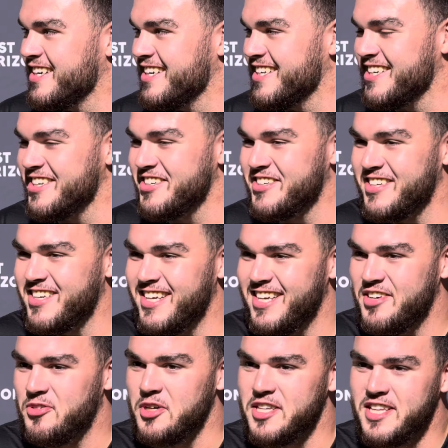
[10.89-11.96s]
You know,
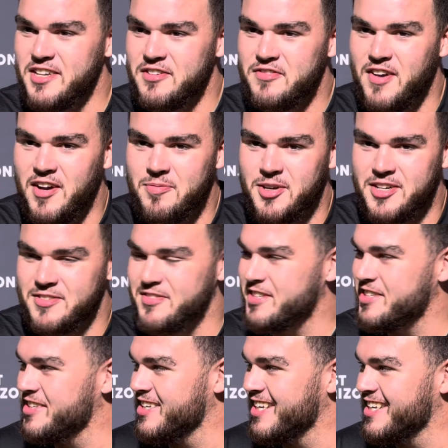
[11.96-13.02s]
we'll hit that five mark
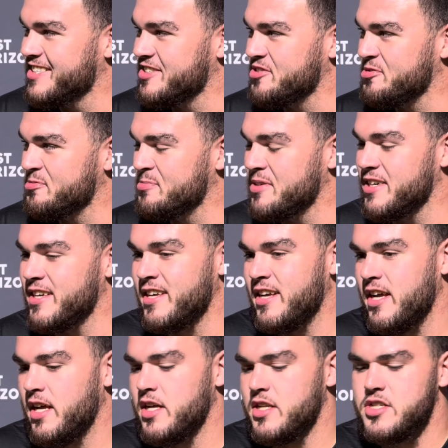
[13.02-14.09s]
eventually, I'd assume. But
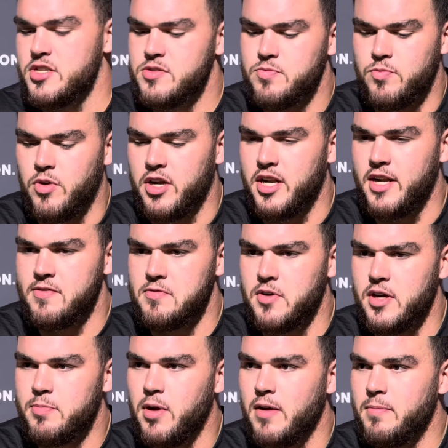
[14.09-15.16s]
just working
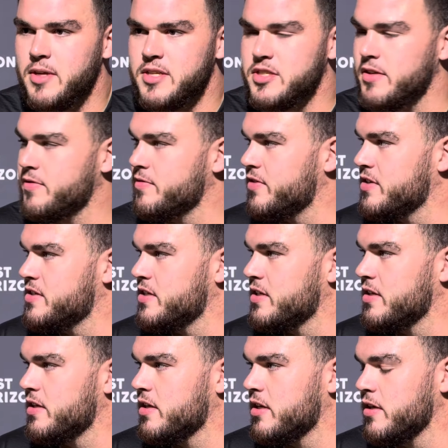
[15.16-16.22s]
everywhere, pride myself in
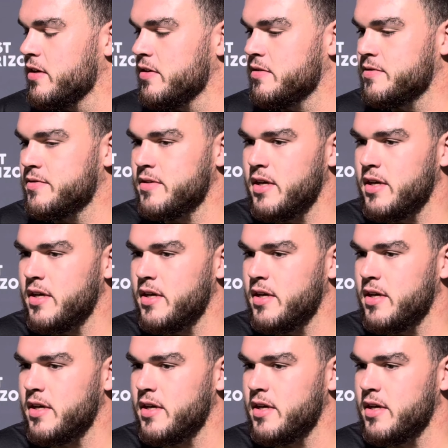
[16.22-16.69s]
versatility, you know.